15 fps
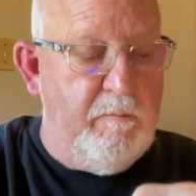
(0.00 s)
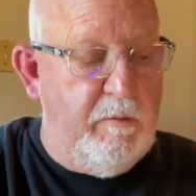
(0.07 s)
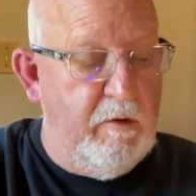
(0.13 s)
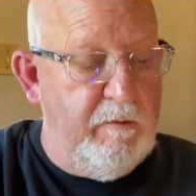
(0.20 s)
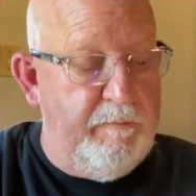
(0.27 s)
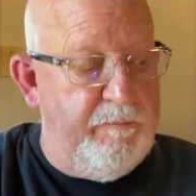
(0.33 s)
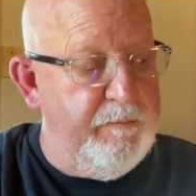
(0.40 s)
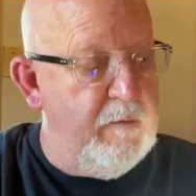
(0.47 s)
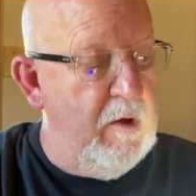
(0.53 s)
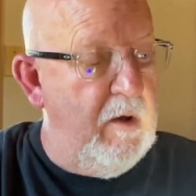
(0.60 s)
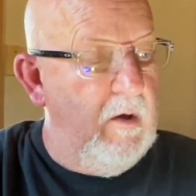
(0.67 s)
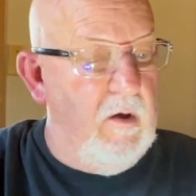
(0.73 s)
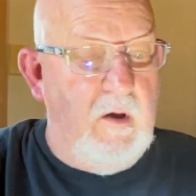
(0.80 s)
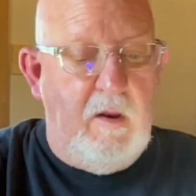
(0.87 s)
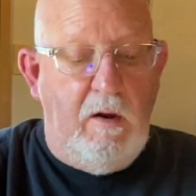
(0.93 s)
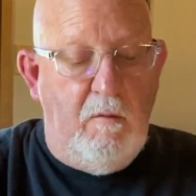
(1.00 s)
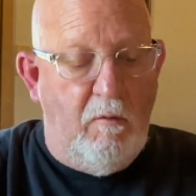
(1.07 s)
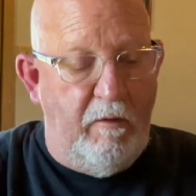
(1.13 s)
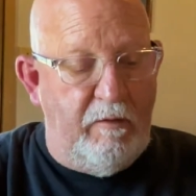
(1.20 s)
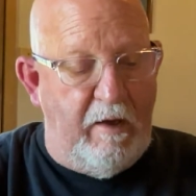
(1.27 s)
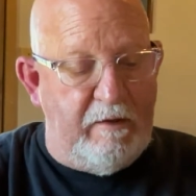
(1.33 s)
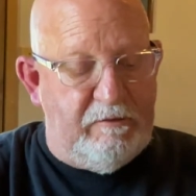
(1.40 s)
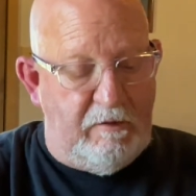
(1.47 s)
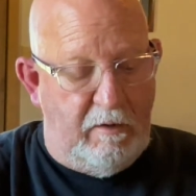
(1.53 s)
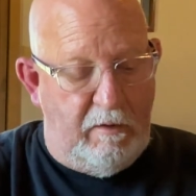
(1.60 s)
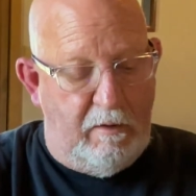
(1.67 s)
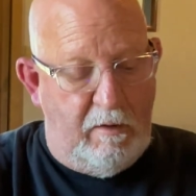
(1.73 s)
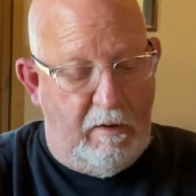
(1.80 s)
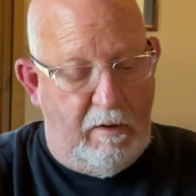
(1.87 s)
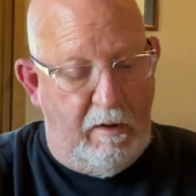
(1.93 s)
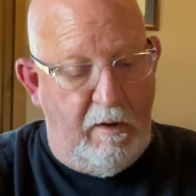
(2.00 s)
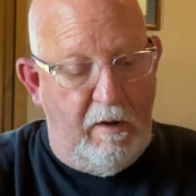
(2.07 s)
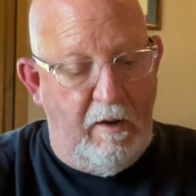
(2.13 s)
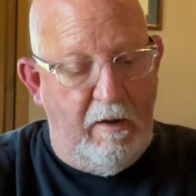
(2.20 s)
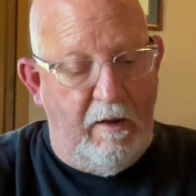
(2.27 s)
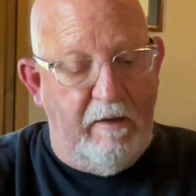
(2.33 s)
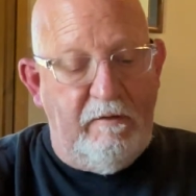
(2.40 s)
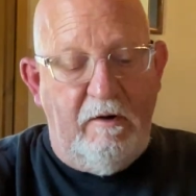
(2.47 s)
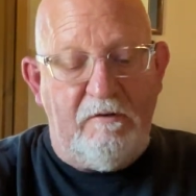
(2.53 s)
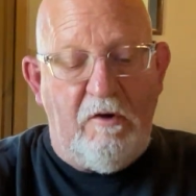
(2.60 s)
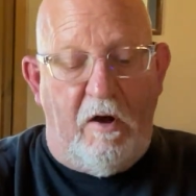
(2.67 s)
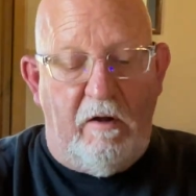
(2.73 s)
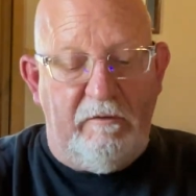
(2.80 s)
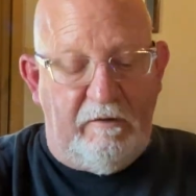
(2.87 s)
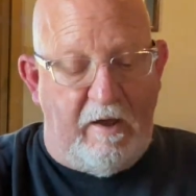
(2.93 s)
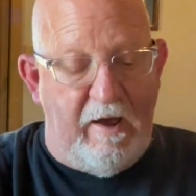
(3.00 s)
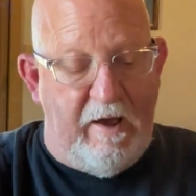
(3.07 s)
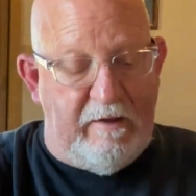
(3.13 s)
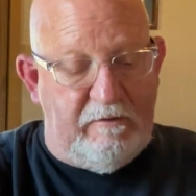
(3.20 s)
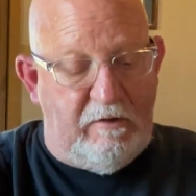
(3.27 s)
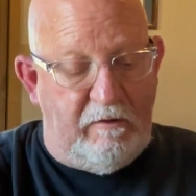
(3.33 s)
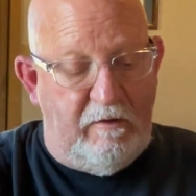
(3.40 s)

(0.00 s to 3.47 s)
But anyway, and there's all kinds of